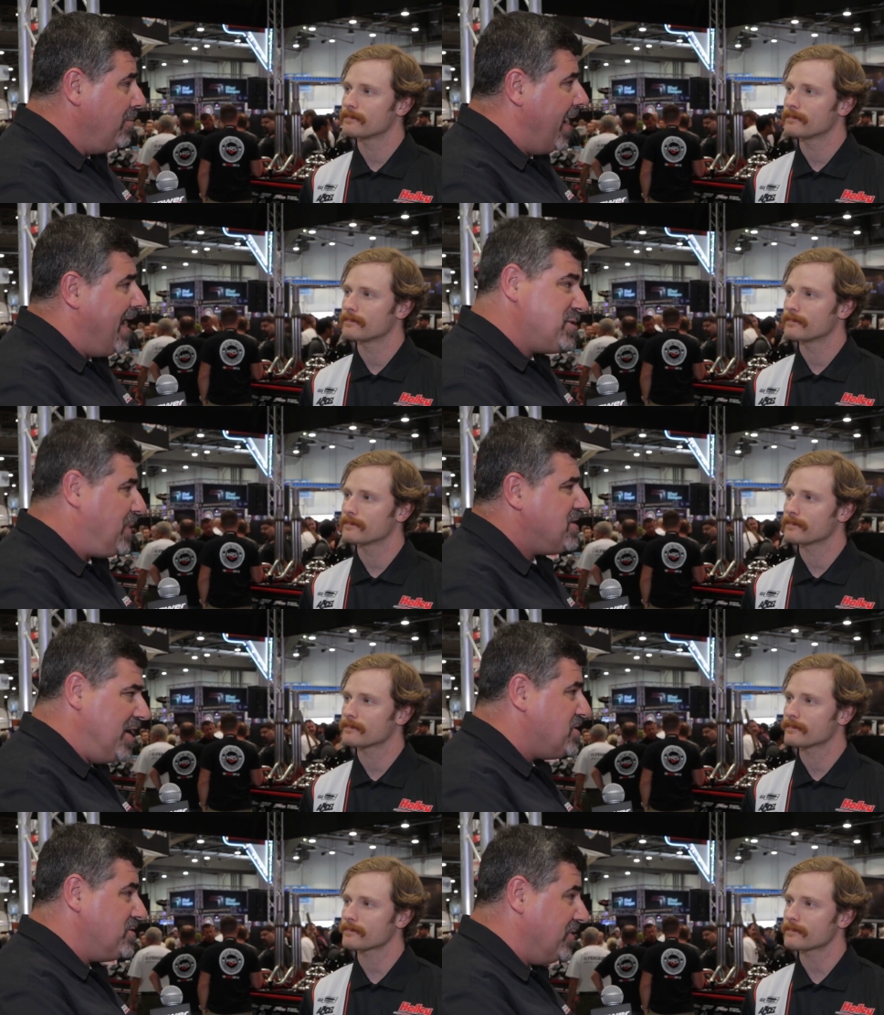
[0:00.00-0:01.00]
Speaker 1: my
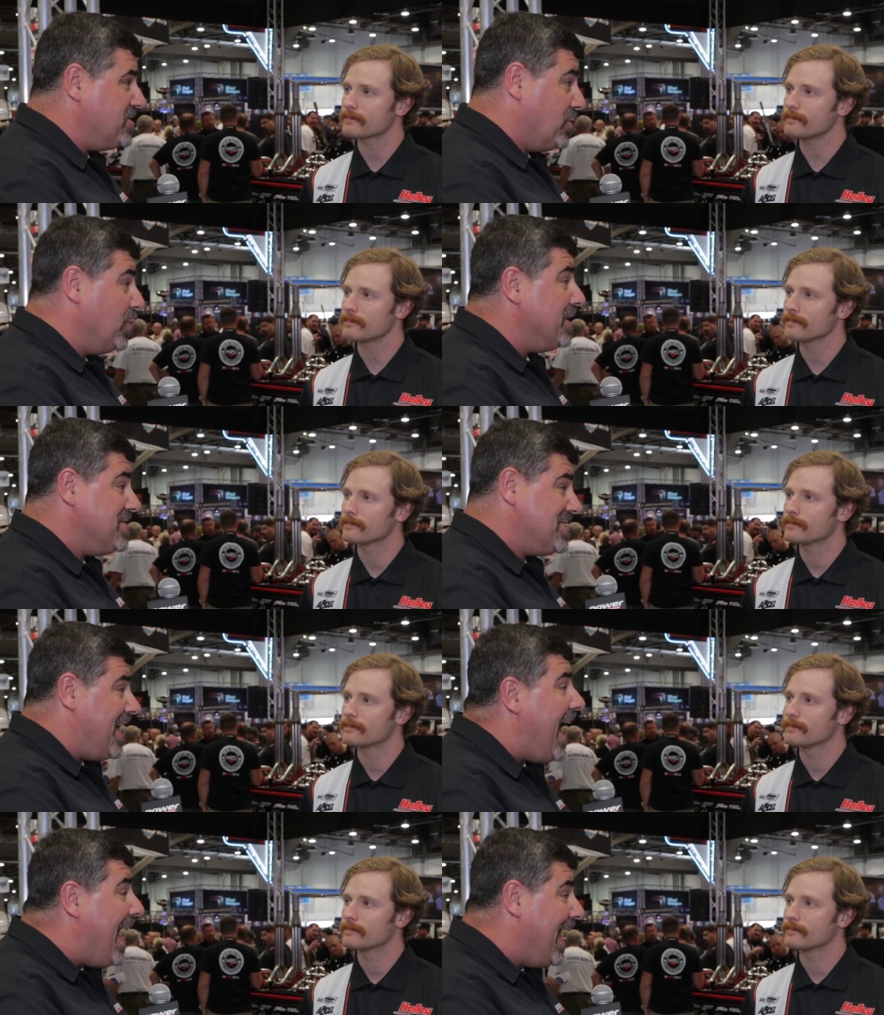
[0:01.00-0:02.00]
expectations for this are really
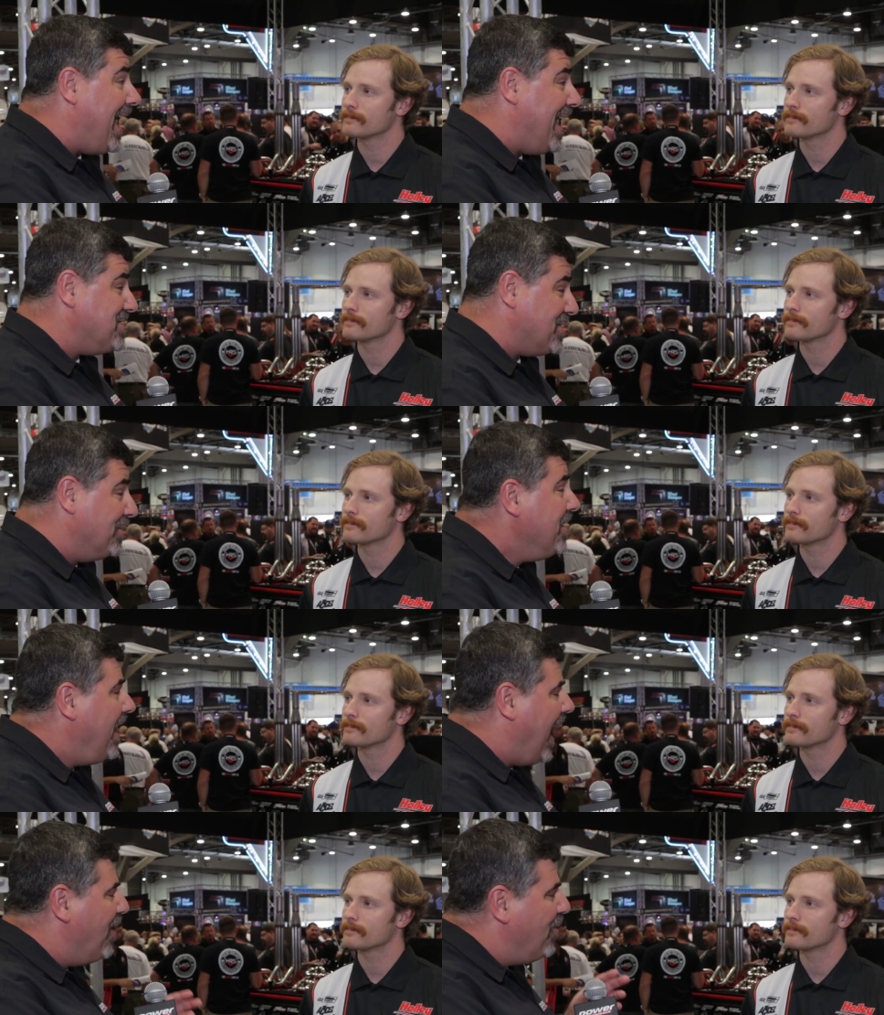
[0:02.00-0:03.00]
sky high, so
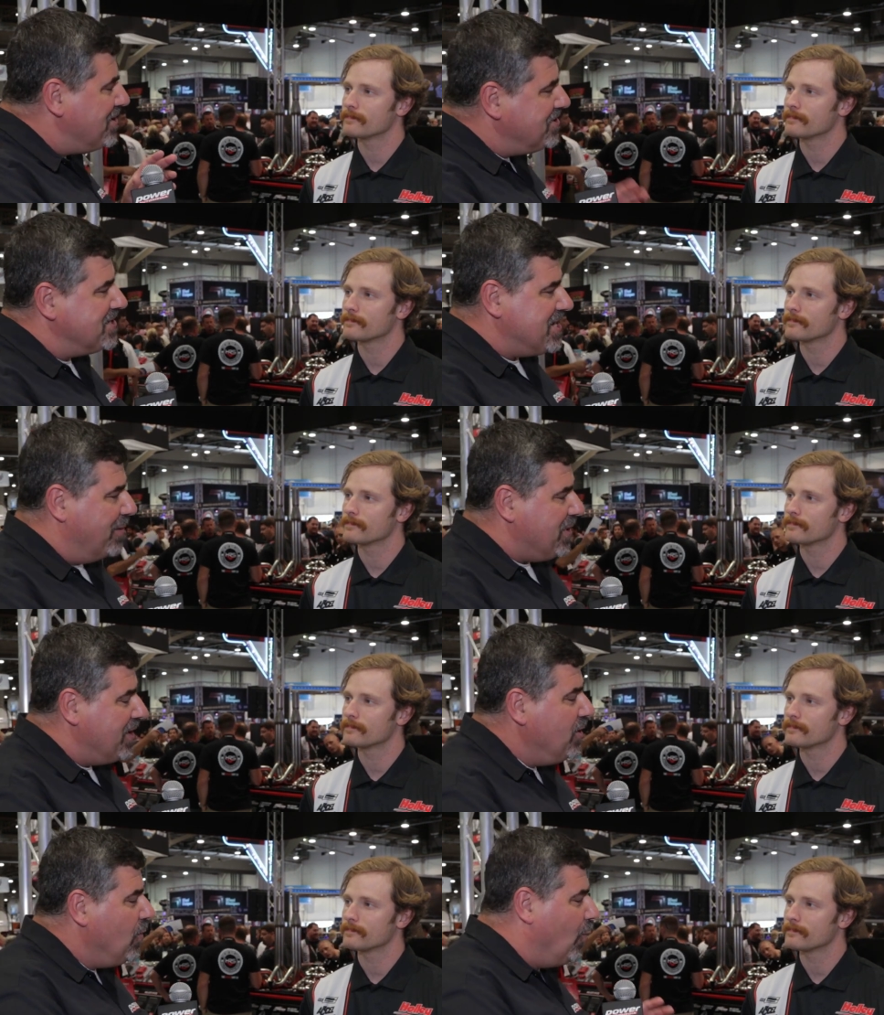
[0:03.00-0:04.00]
I want you to tell
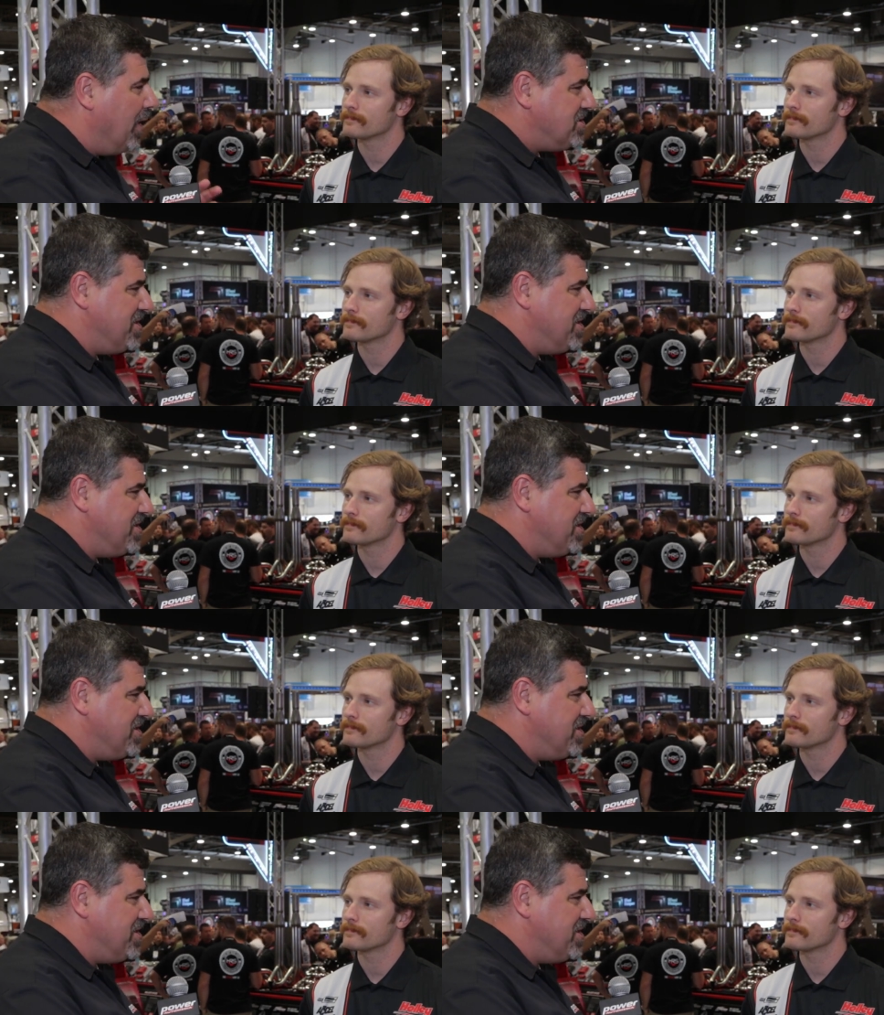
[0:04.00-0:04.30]
me what's